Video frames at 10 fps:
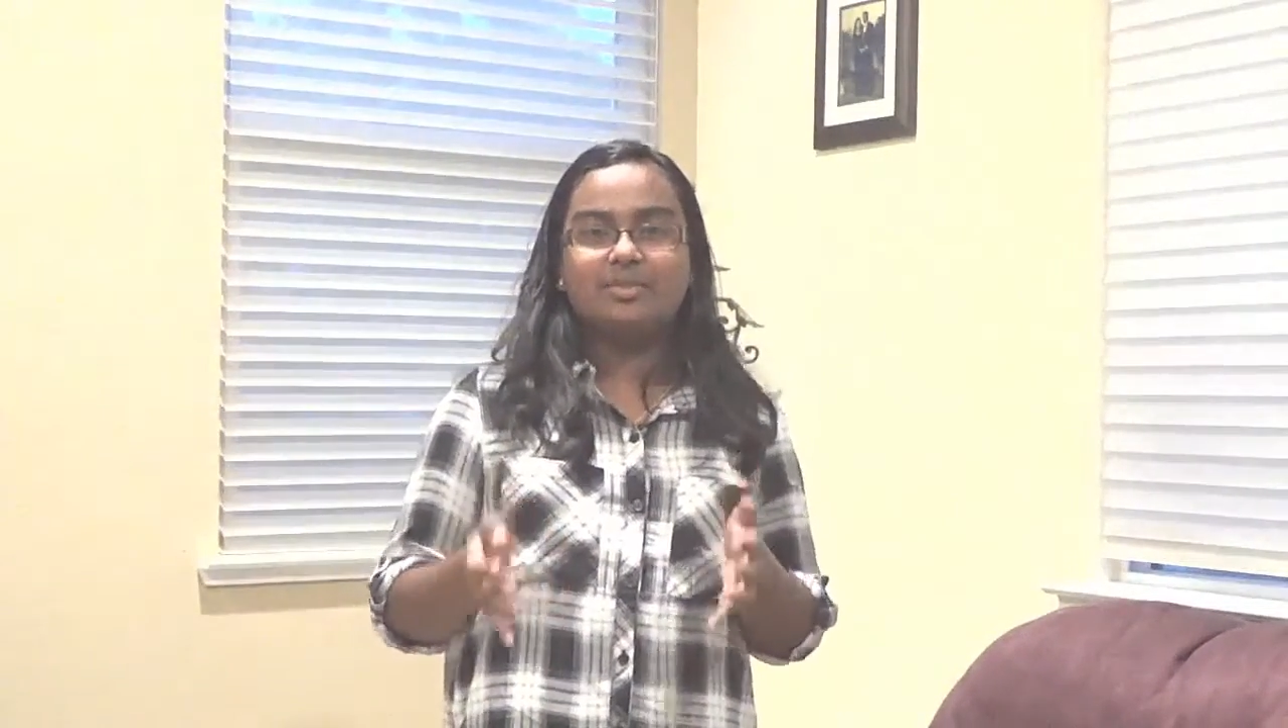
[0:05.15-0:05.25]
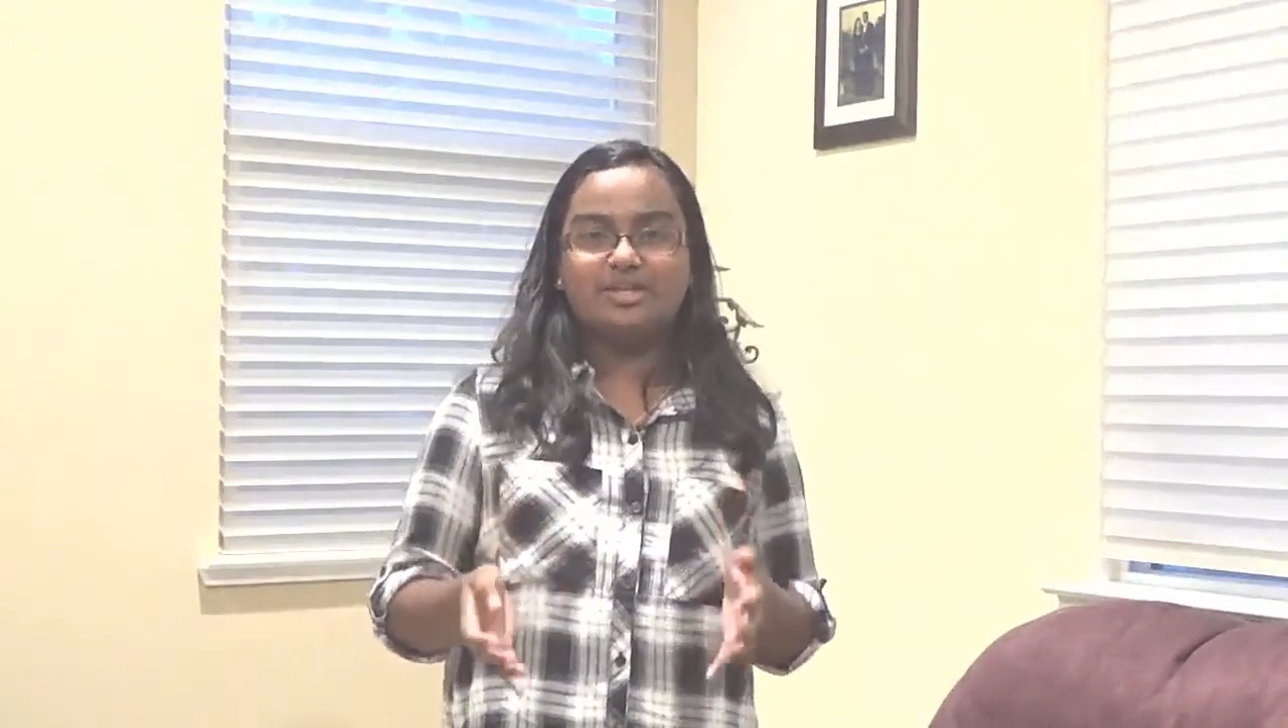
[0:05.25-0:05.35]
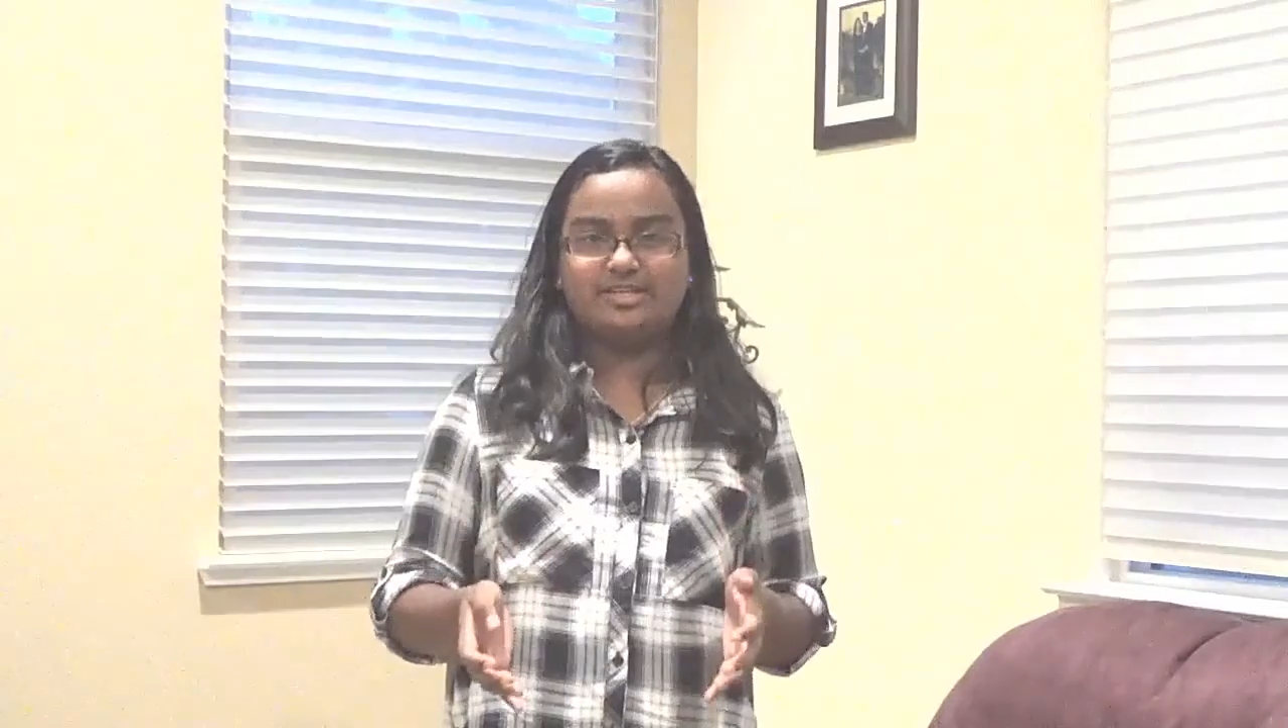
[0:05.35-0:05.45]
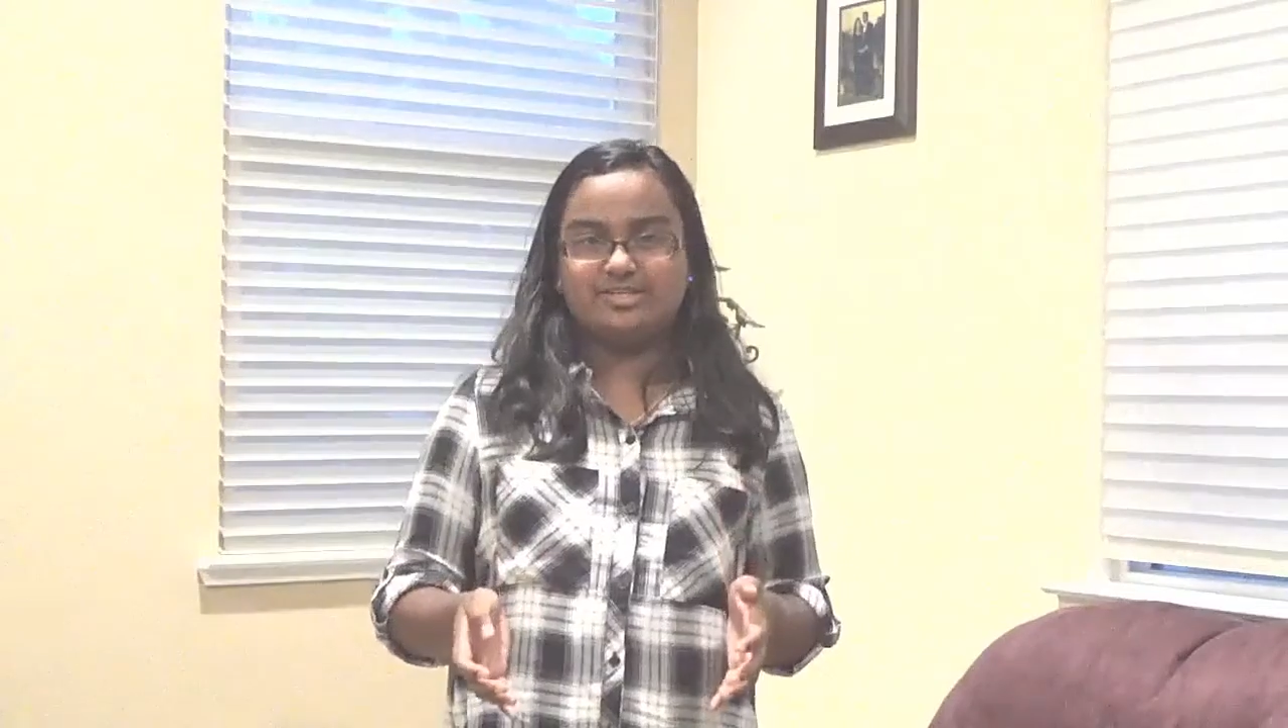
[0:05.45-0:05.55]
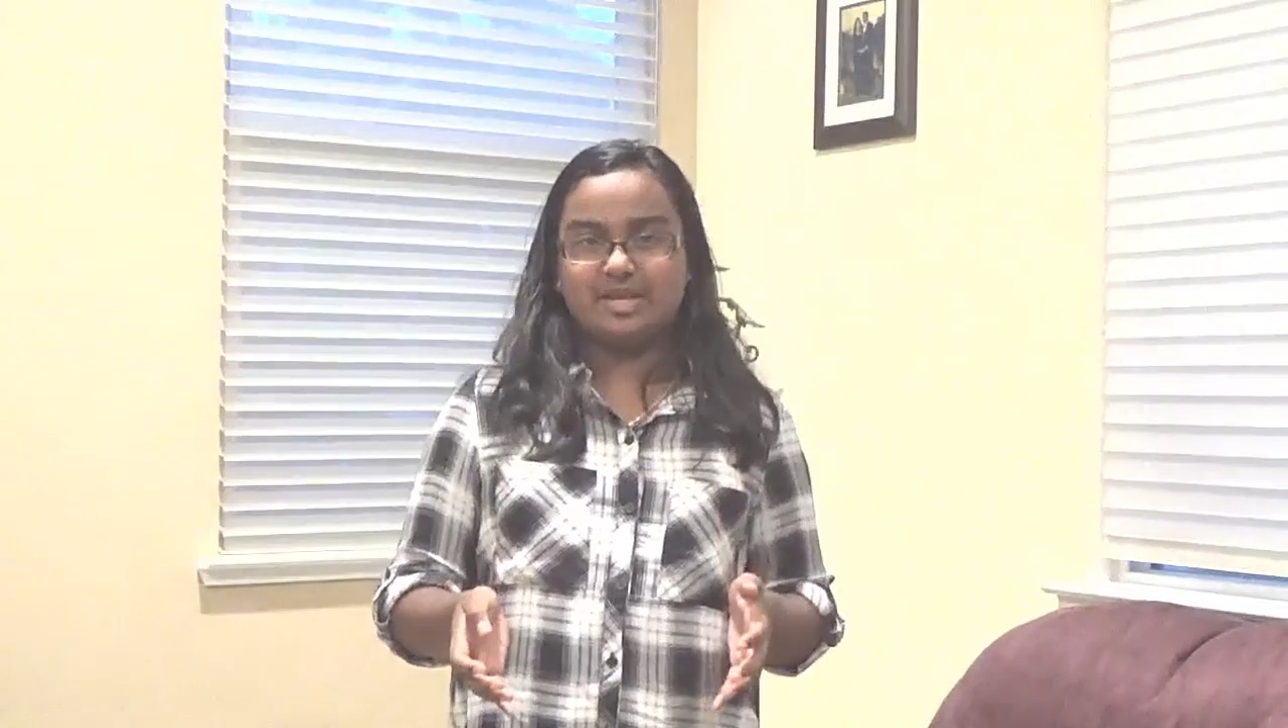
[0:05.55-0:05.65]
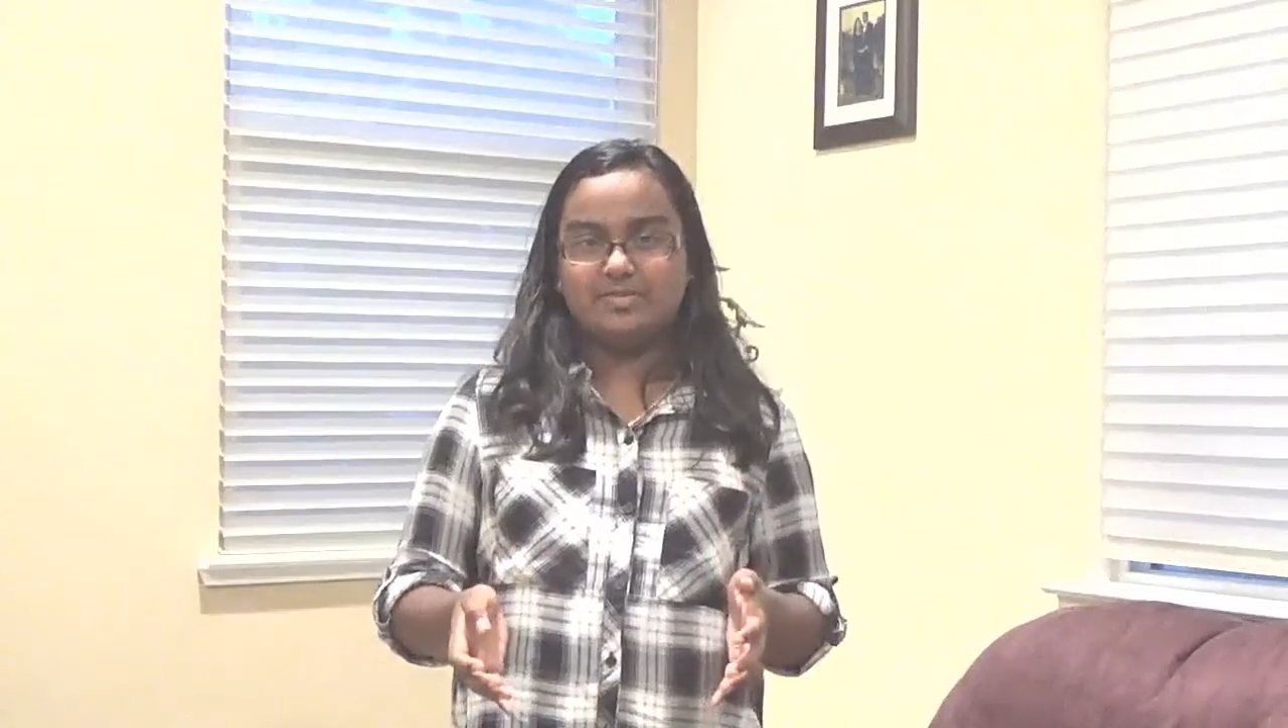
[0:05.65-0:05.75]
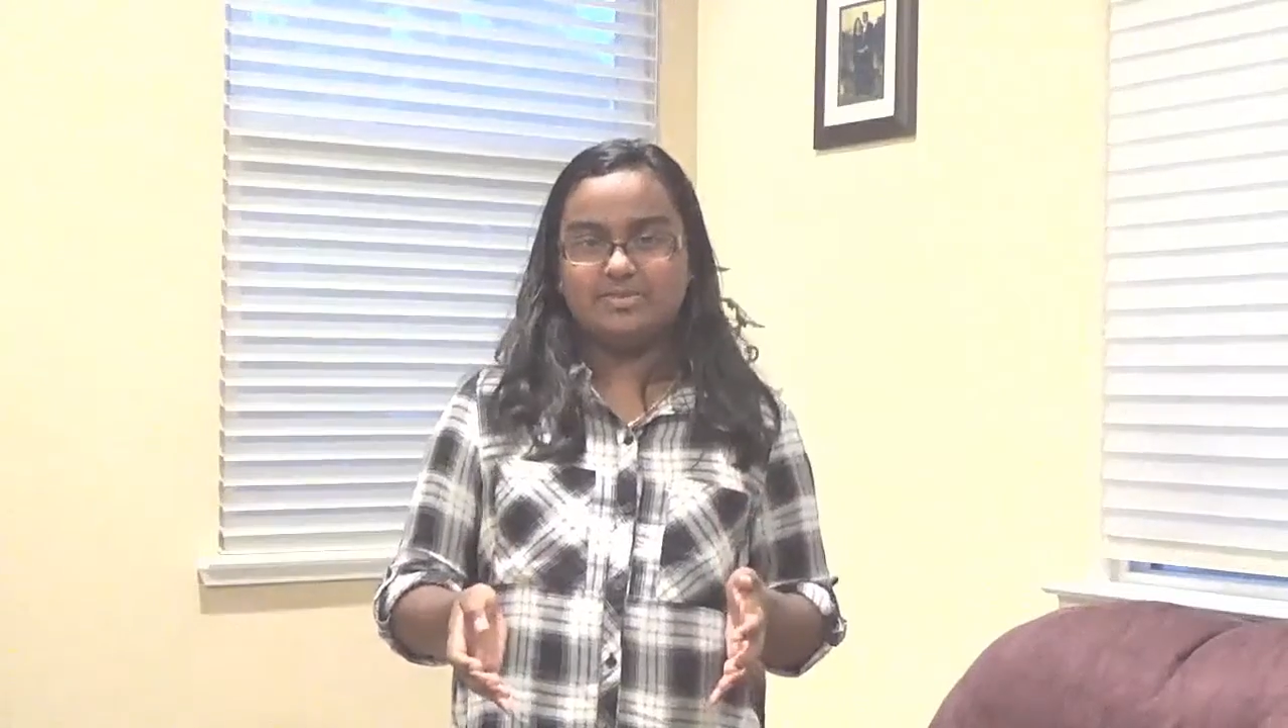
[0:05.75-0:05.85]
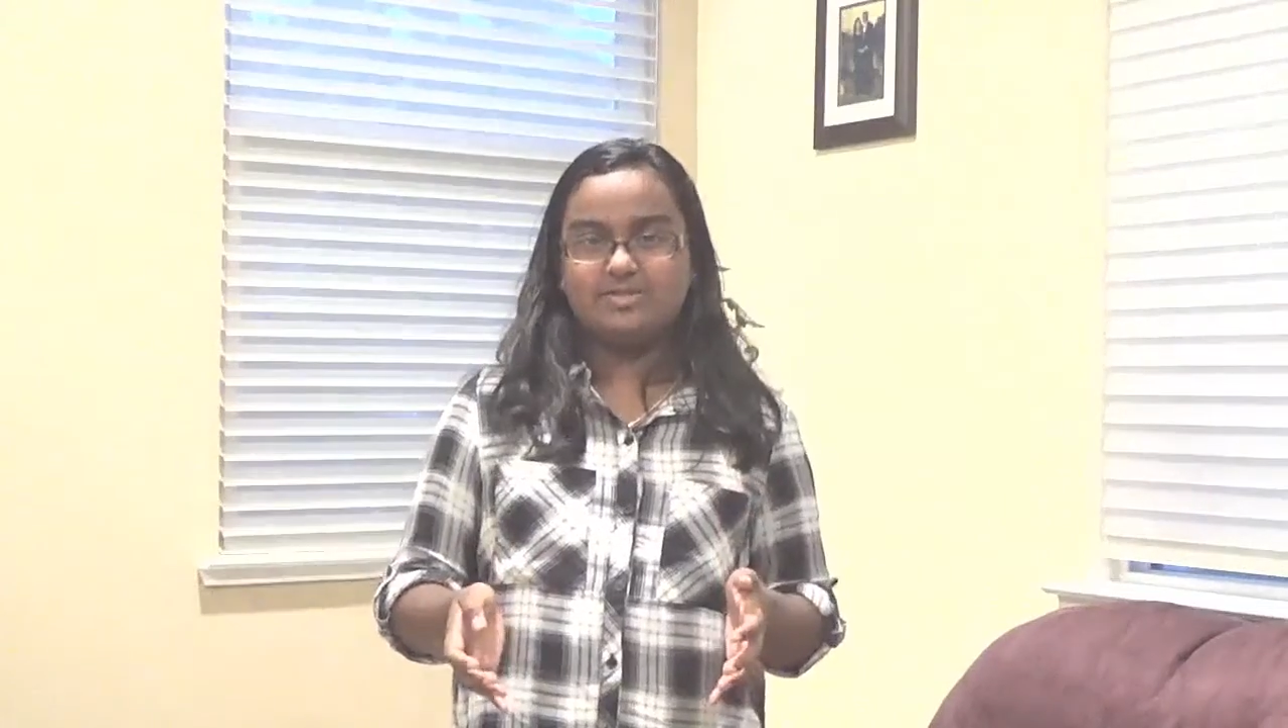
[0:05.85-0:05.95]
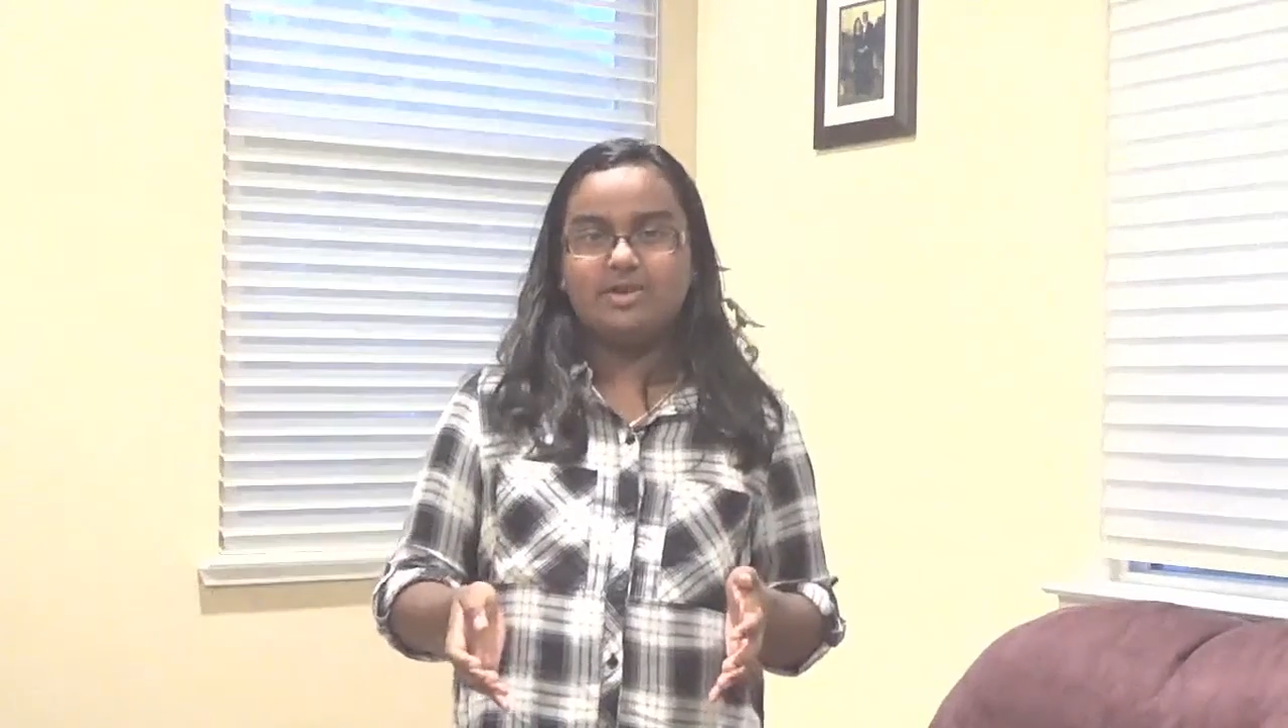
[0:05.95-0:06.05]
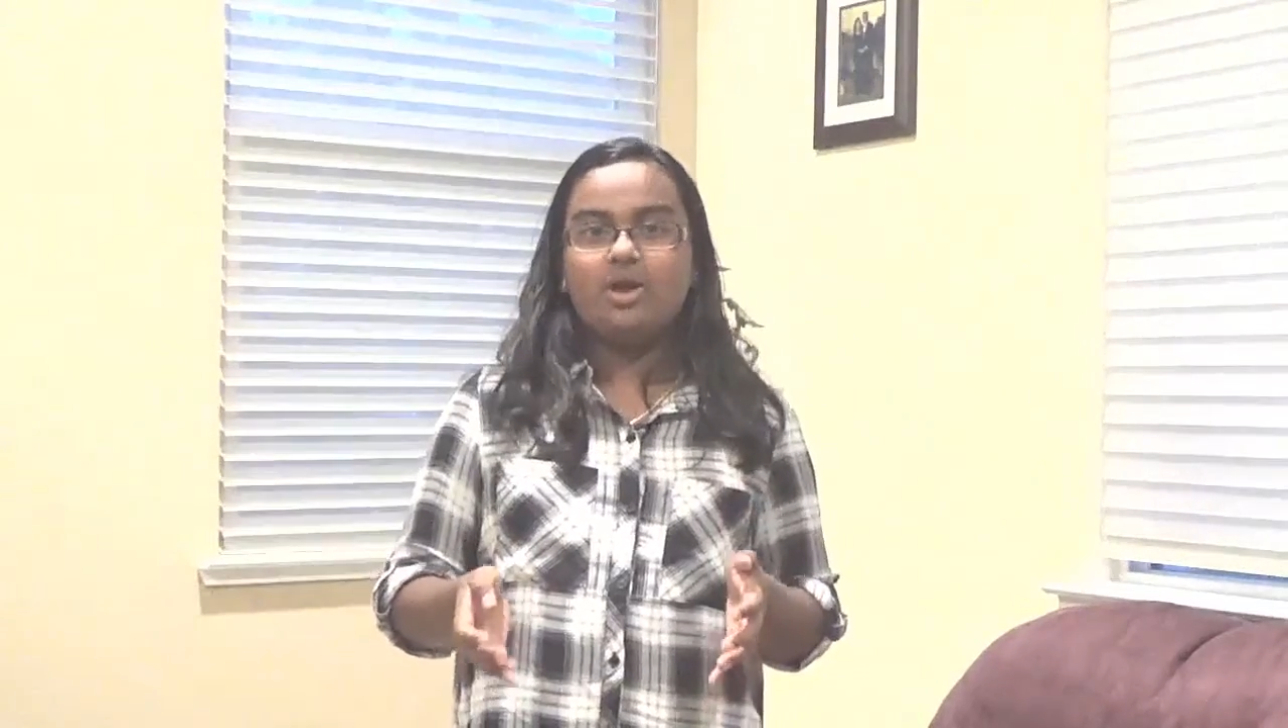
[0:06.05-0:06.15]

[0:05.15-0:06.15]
many steps.